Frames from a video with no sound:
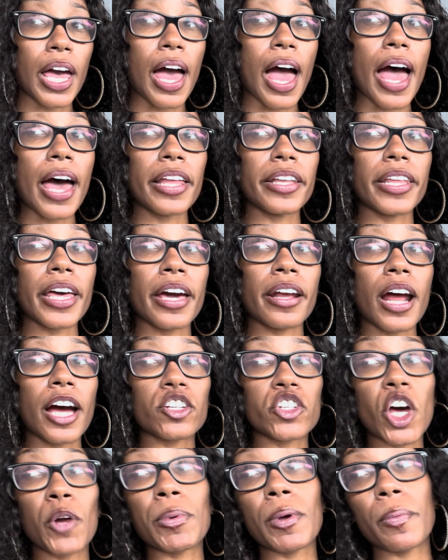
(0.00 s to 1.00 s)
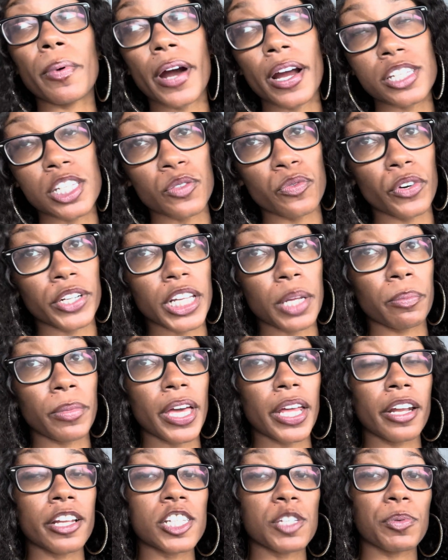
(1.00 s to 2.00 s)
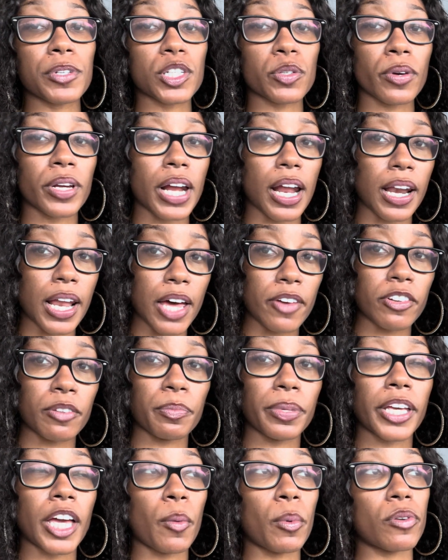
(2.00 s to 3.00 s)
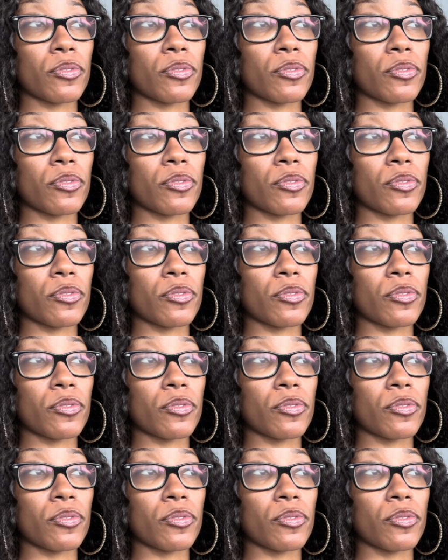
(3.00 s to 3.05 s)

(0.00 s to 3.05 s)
And then I try to be present for the meetings between 11 p.m.